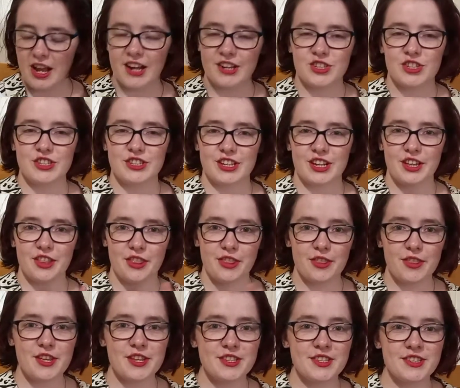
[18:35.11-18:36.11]
She's like,
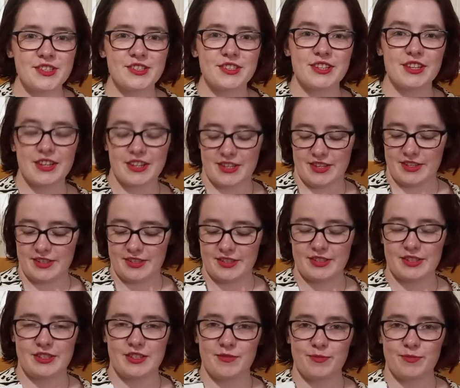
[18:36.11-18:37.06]
this is